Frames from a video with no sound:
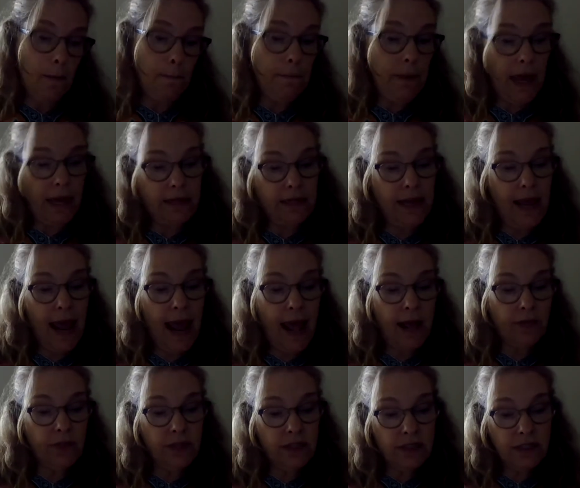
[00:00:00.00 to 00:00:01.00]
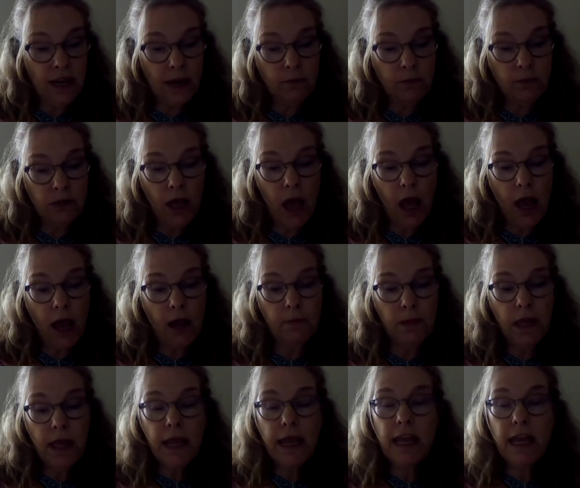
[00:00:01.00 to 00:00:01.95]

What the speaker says: but at the same time